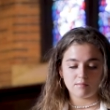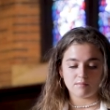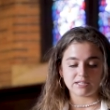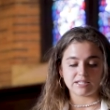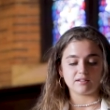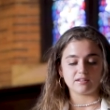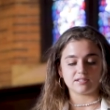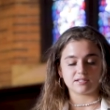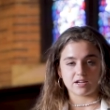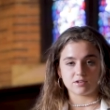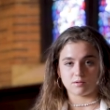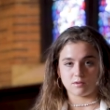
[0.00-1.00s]
My daily
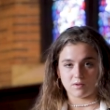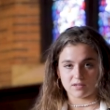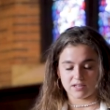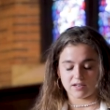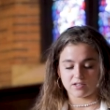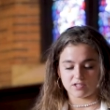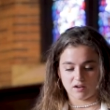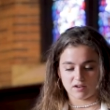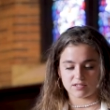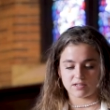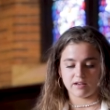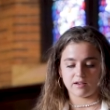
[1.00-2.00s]
schedule wasn't
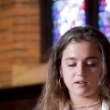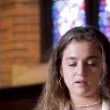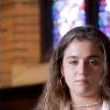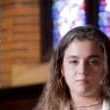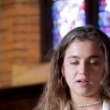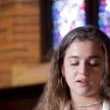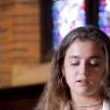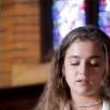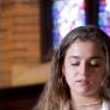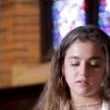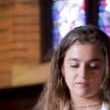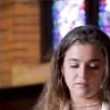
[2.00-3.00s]
exhausting, but
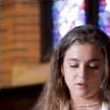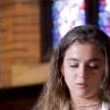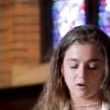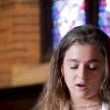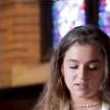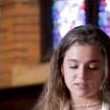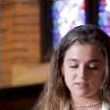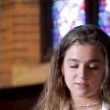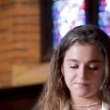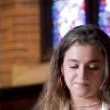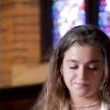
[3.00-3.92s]
living was.